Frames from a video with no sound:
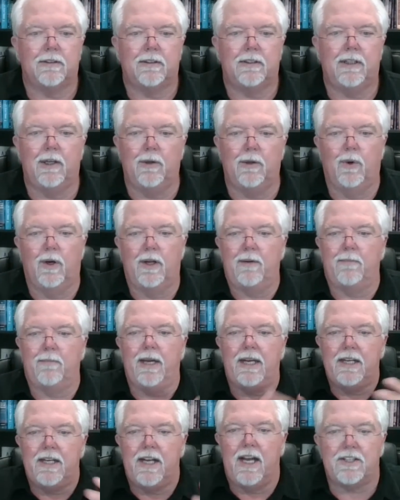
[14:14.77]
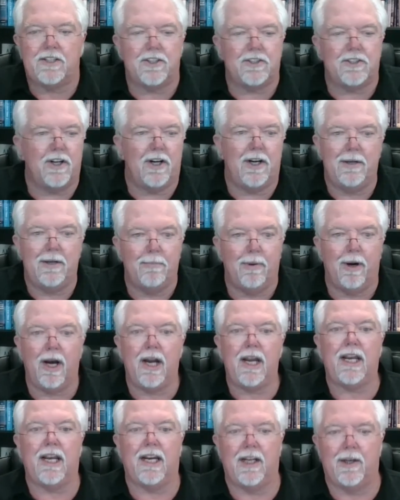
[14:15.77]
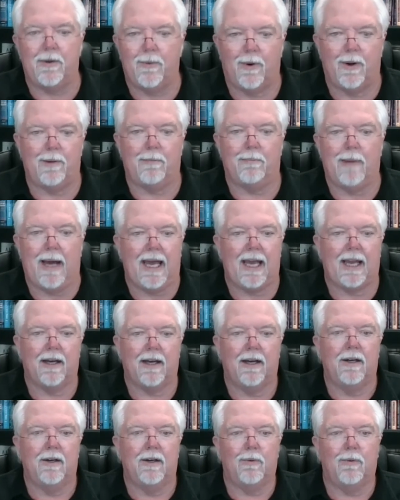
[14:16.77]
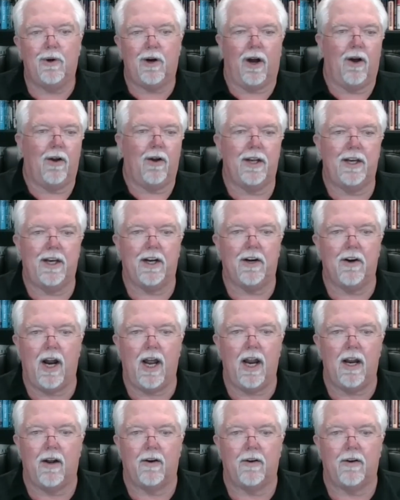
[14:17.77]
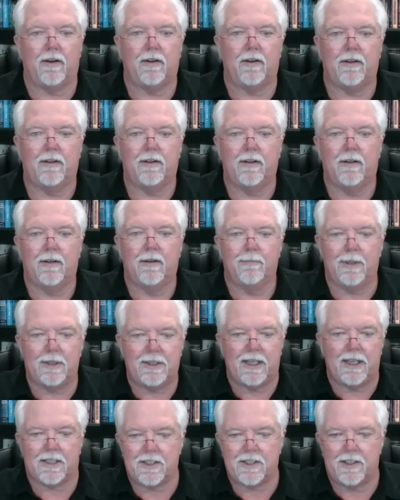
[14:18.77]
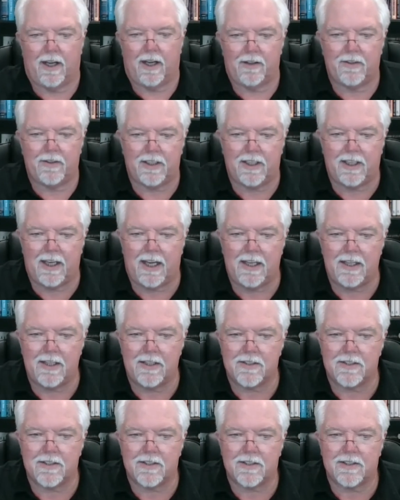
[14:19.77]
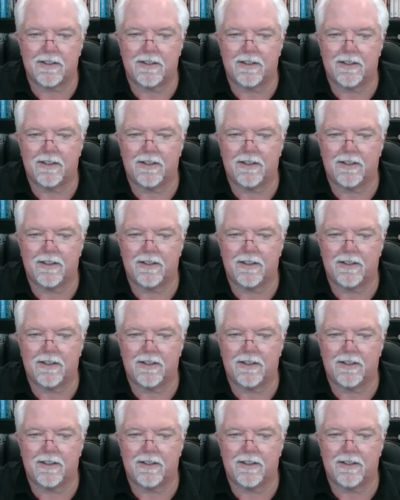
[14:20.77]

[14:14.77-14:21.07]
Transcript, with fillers: It wouldn't be necessary to bring anyone back. We're all in the ground, but that's not the case.